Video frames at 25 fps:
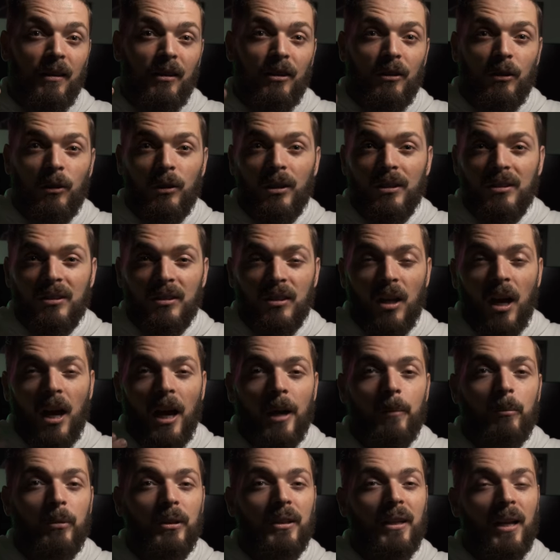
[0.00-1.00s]
you know, this is a
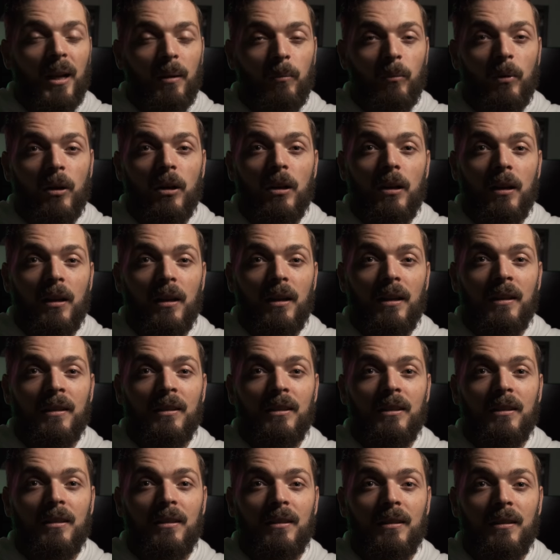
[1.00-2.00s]
hybrid camera,
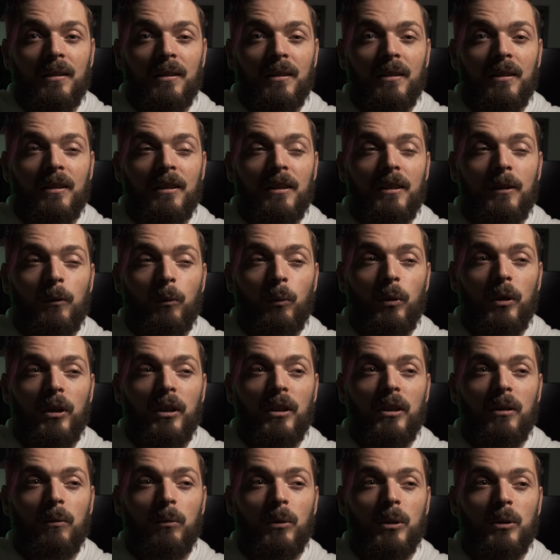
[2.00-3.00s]
and
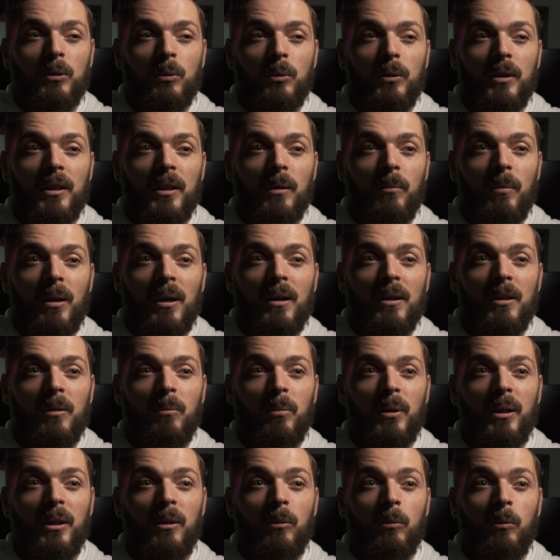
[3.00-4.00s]
we're talking about
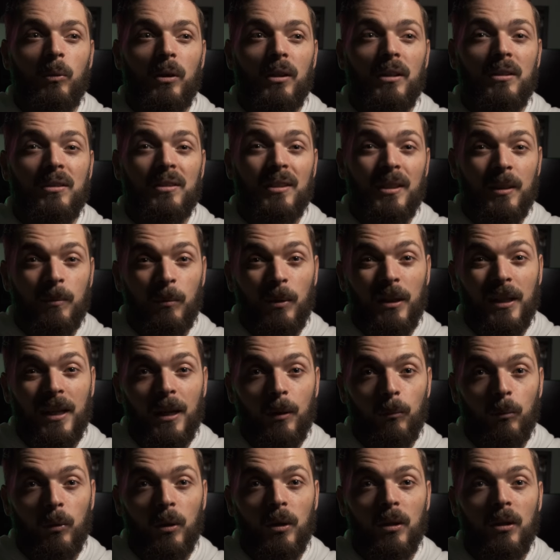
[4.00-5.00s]
competing with a cinema
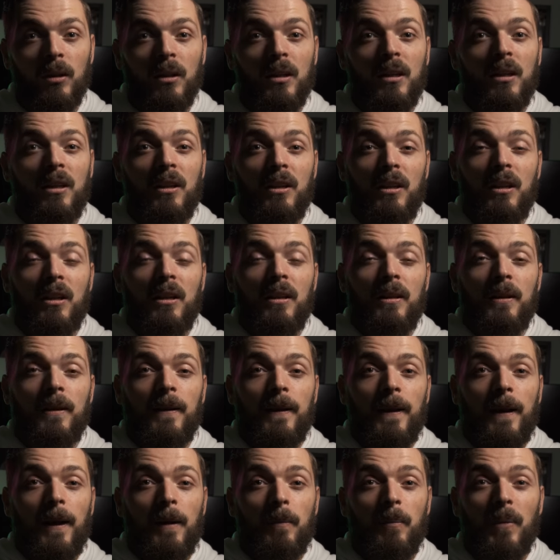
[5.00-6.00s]
camera.
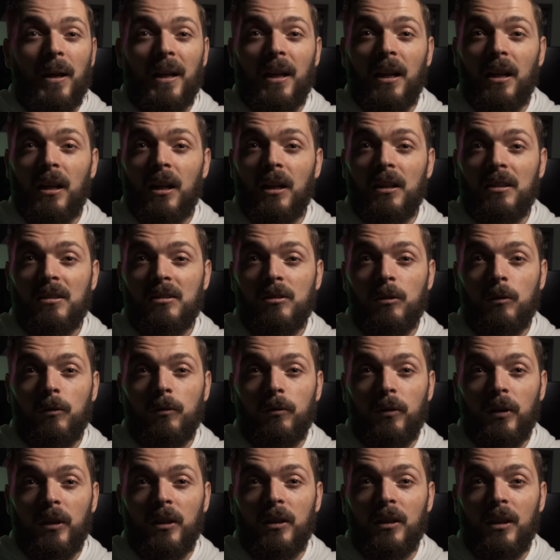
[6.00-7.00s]
And I still
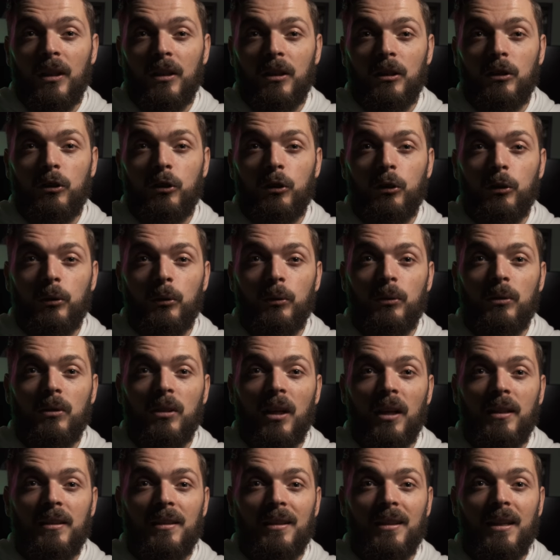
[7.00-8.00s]
think that the two
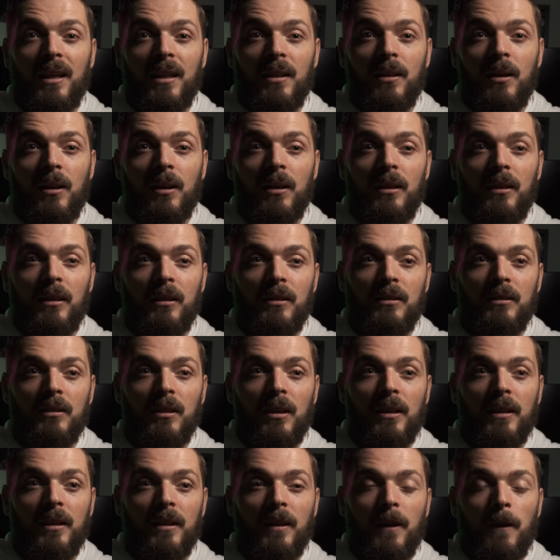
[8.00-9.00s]
tied together, it's
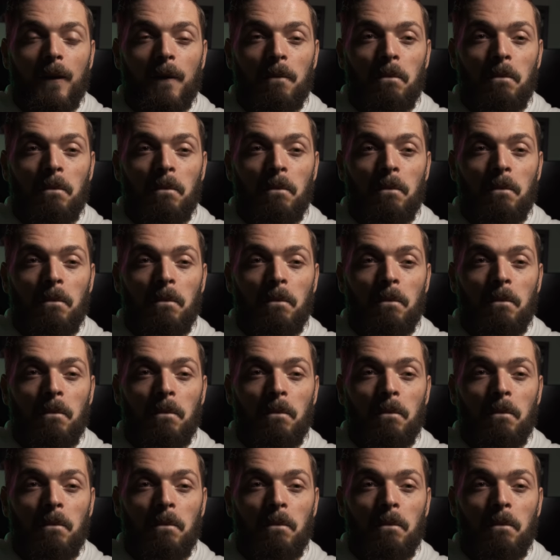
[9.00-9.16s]
like,